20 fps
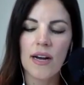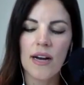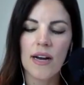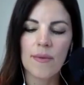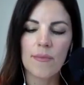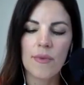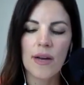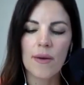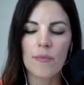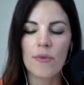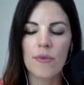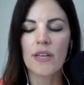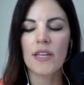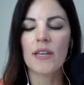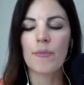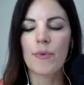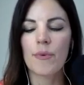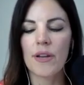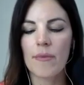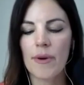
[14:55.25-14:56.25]
I'm
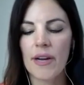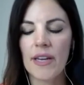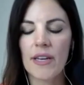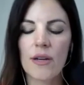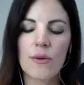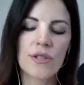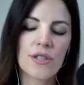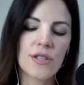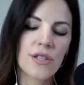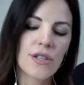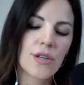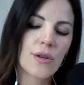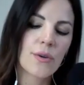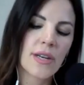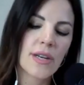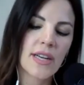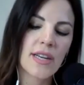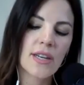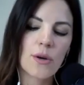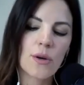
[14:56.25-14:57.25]
looking a bit at my notes
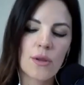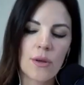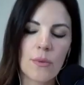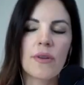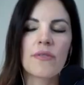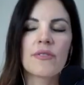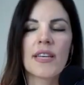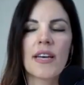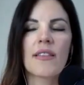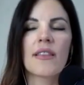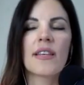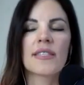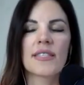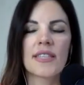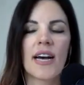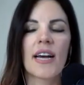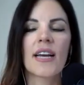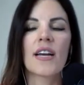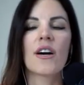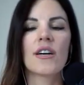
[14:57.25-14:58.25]
too. And I know that we've said this
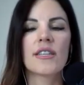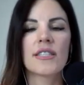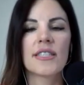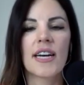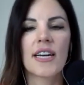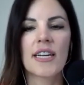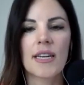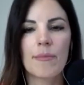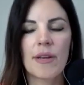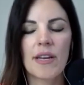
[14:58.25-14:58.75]
eye contact.